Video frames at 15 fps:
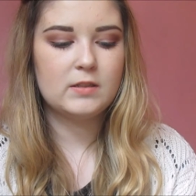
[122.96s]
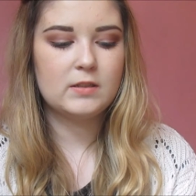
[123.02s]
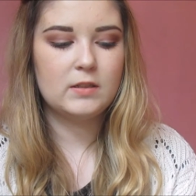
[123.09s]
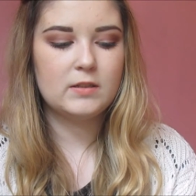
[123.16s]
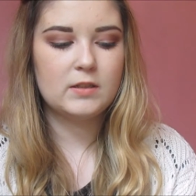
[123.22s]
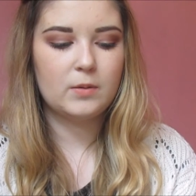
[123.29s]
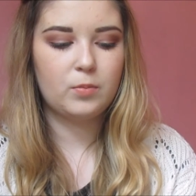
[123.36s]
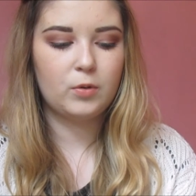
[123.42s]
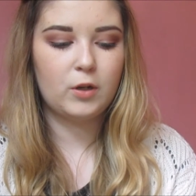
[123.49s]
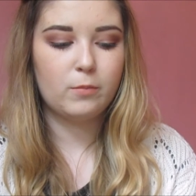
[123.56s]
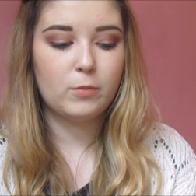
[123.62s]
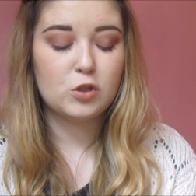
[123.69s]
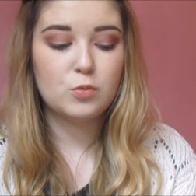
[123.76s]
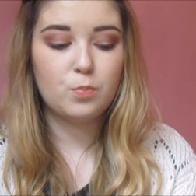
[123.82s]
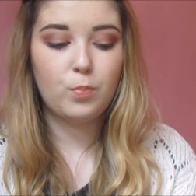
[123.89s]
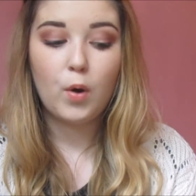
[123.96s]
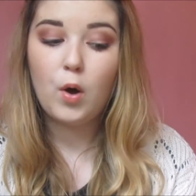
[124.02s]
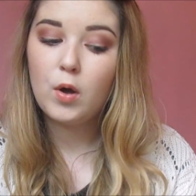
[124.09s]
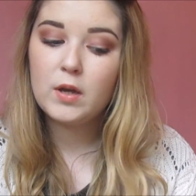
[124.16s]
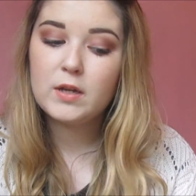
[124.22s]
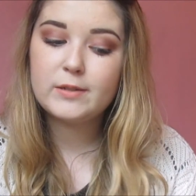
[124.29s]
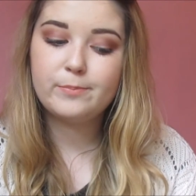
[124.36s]
since I pretty much
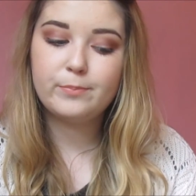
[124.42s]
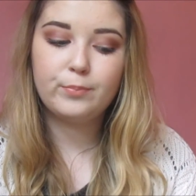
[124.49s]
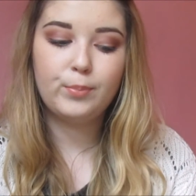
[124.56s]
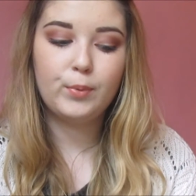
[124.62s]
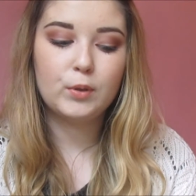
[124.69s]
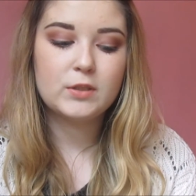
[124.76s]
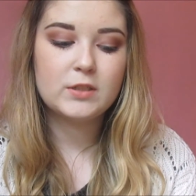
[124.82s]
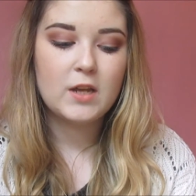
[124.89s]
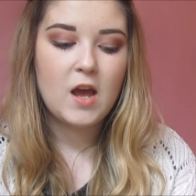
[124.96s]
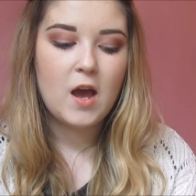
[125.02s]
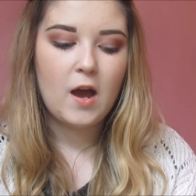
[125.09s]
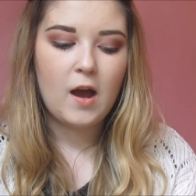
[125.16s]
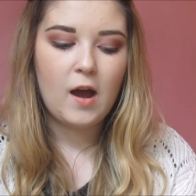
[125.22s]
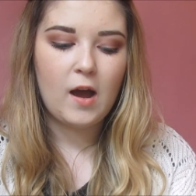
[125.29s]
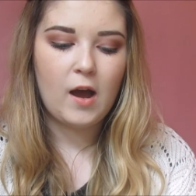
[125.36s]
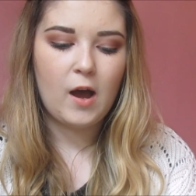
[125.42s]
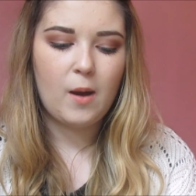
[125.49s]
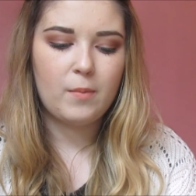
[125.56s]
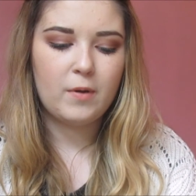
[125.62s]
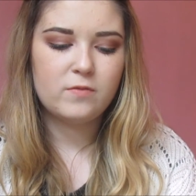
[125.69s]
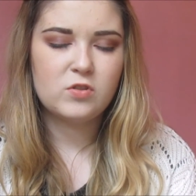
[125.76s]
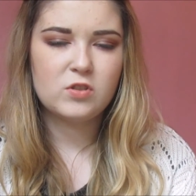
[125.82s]
bought it, but
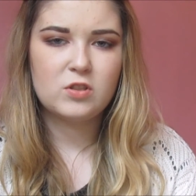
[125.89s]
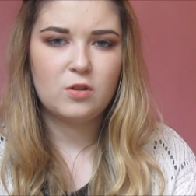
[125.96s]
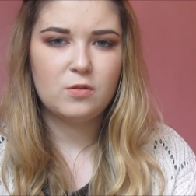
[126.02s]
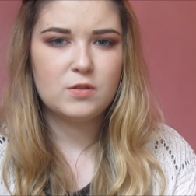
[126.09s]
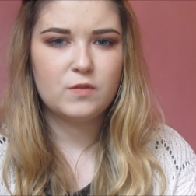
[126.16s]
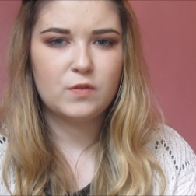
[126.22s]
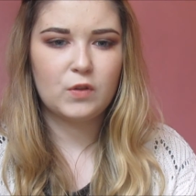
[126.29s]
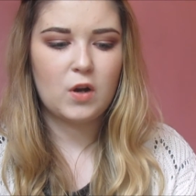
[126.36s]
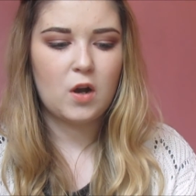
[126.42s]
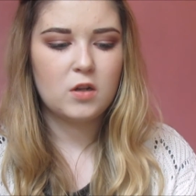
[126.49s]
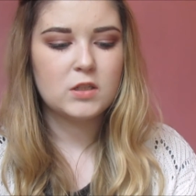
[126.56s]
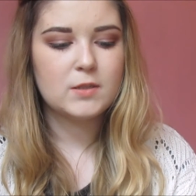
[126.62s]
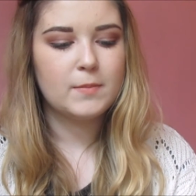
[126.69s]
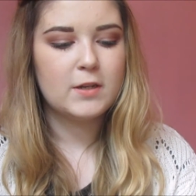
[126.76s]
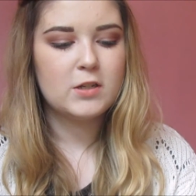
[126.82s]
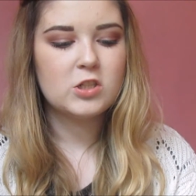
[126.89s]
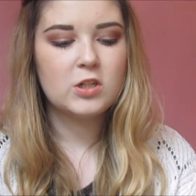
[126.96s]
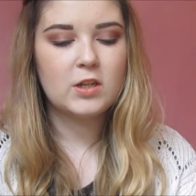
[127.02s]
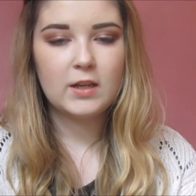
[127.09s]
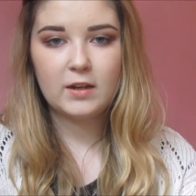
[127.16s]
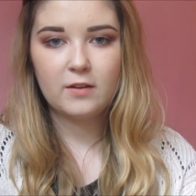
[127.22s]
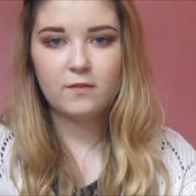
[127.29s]
I've just always forgotten to
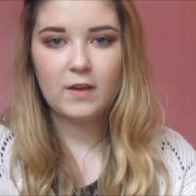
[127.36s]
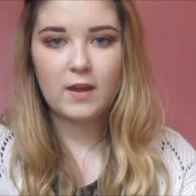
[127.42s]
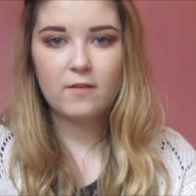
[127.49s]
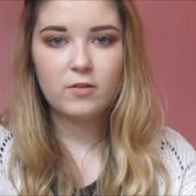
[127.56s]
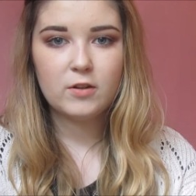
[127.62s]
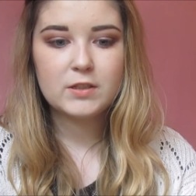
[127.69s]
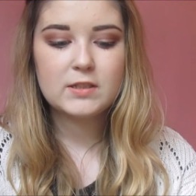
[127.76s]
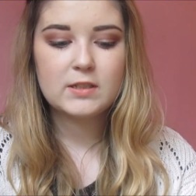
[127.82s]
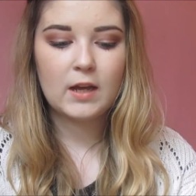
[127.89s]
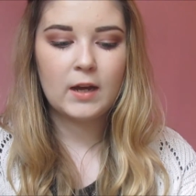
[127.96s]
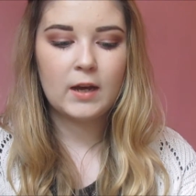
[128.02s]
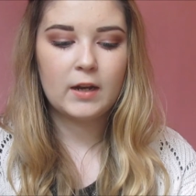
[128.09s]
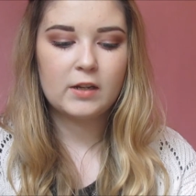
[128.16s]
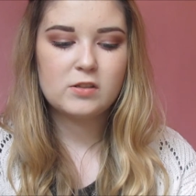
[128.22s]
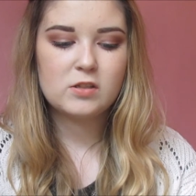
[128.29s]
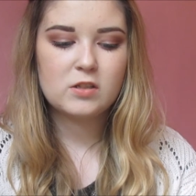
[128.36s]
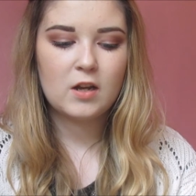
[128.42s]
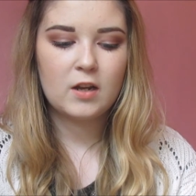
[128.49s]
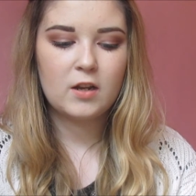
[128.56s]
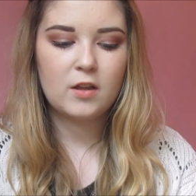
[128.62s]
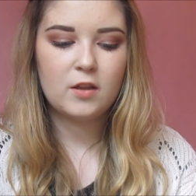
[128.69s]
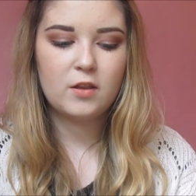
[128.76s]
mention it in a favourites, and I just
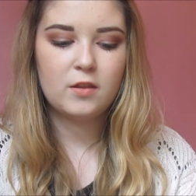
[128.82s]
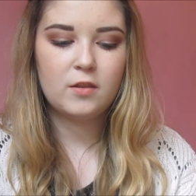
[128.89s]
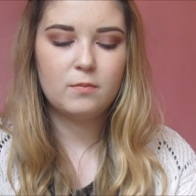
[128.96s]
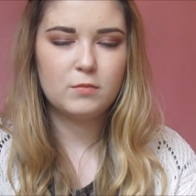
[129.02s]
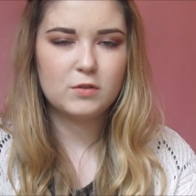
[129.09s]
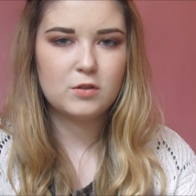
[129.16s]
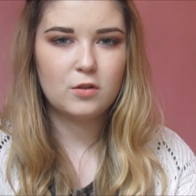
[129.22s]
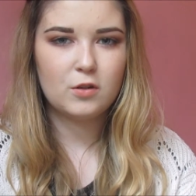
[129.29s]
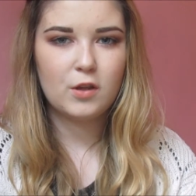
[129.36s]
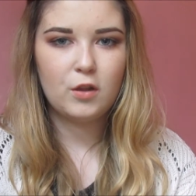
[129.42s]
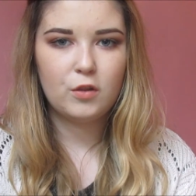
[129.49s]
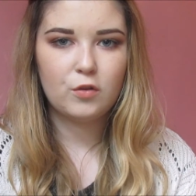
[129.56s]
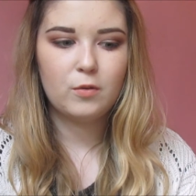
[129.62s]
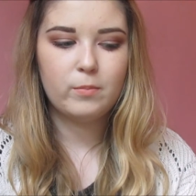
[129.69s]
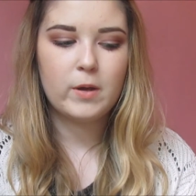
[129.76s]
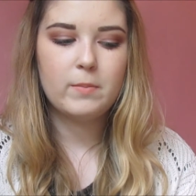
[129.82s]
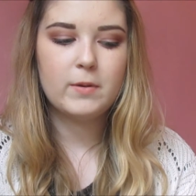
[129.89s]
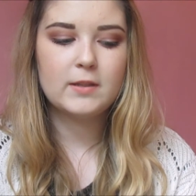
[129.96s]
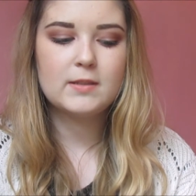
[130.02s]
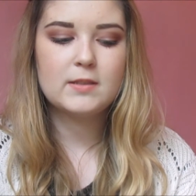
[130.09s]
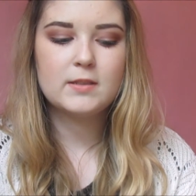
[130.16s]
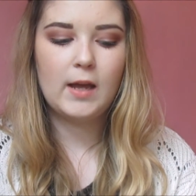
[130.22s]
kind of was looking through my
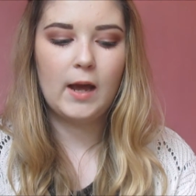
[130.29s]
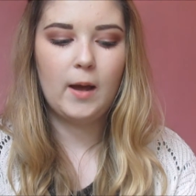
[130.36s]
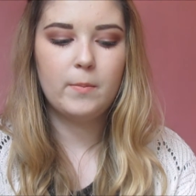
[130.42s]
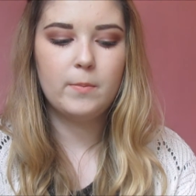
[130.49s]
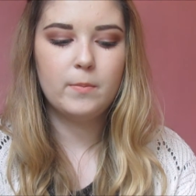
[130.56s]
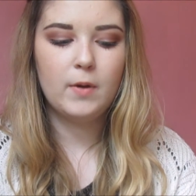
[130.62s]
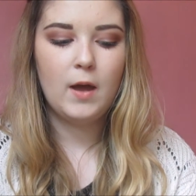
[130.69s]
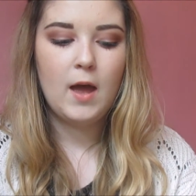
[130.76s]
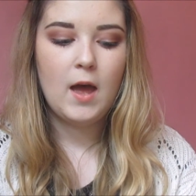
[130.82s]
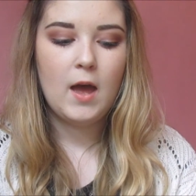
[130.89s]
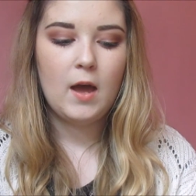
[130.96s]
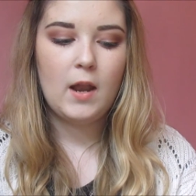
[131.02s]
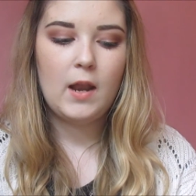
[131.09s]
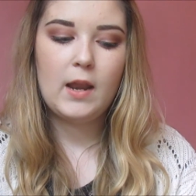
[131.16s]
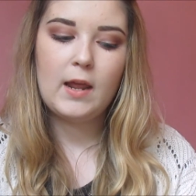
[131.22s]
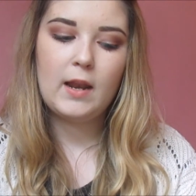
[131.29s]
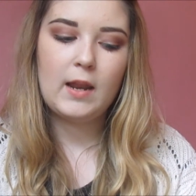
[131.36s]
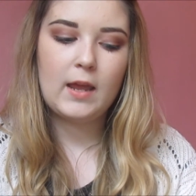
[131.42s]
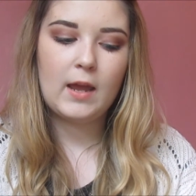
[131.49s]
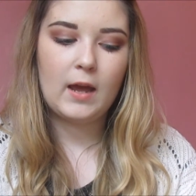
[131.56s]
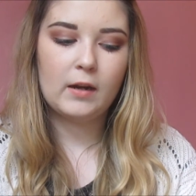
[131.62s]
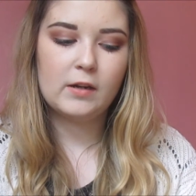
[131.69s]
bits
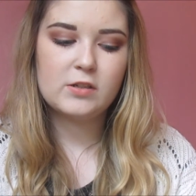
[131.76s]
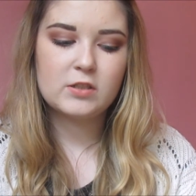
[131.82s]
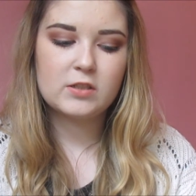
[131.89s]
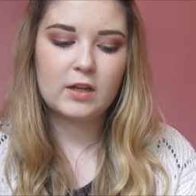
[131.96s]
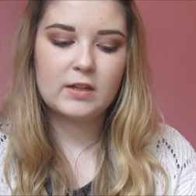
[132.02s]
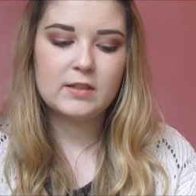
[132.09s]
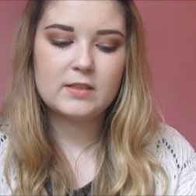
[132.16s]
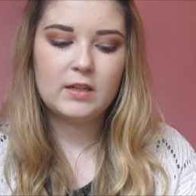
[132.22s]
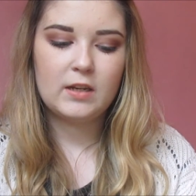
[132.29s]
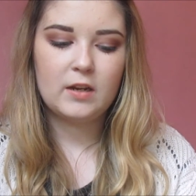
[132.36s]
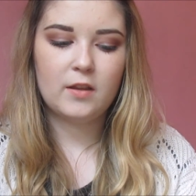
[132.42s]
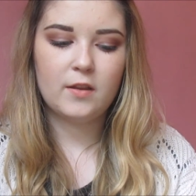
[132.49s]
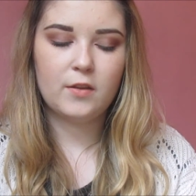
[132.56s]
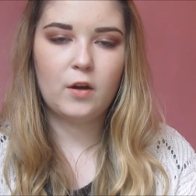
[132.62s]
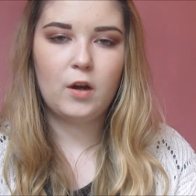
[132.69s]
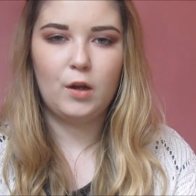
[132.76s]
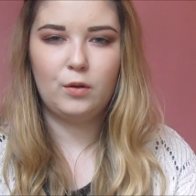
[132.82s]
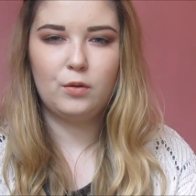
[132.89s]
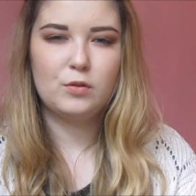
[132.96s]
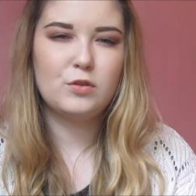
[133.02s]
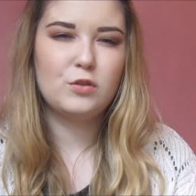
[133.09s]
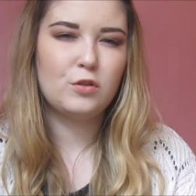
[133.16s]
lately and I just kind of seen it and thought I'm
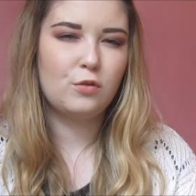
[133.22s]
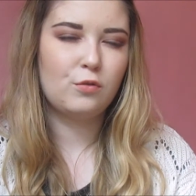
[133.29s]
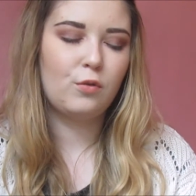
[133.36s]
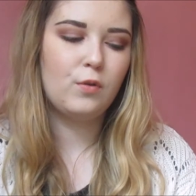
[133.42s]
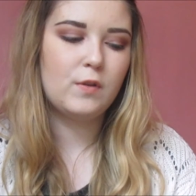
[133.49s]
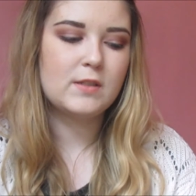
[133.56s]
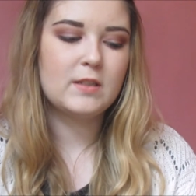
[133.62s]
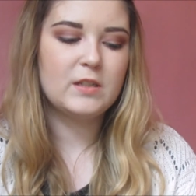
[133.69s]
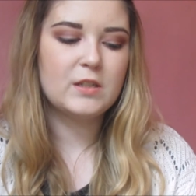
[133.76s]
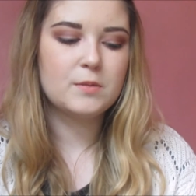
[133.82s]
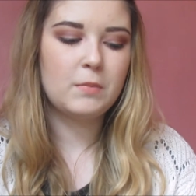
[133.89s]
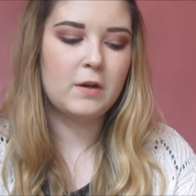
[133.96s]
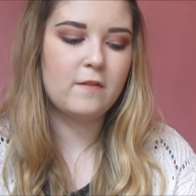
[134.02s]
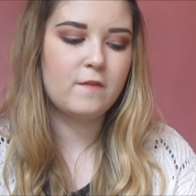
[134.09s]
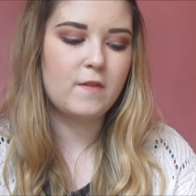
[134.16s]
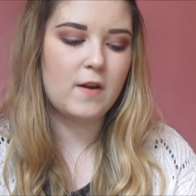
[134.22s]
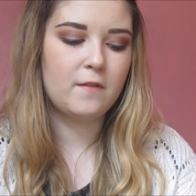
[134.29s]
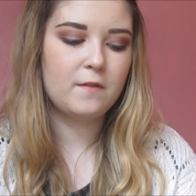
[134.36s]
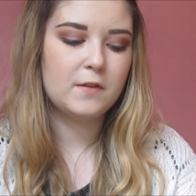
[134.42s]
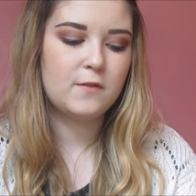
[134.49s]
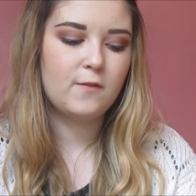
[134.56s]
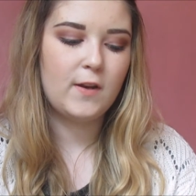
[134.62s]
going to throw this into my
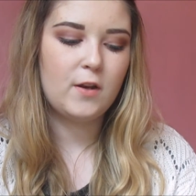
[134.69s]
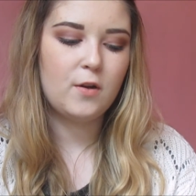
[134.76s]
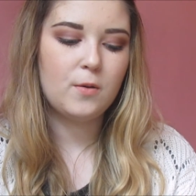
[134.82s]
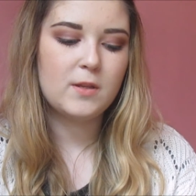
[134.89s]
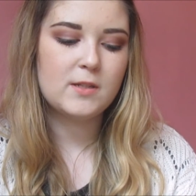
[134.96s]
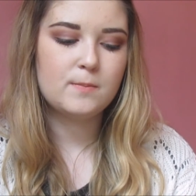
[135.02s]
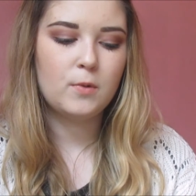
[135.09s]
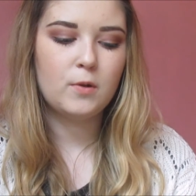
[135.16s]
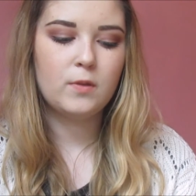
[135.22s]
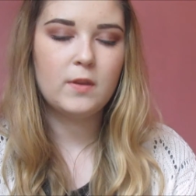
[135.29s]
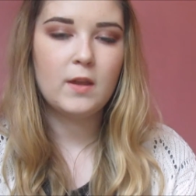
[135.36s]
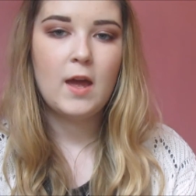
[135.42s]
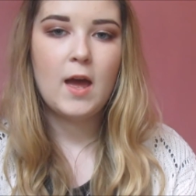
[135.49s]
favourites video this month.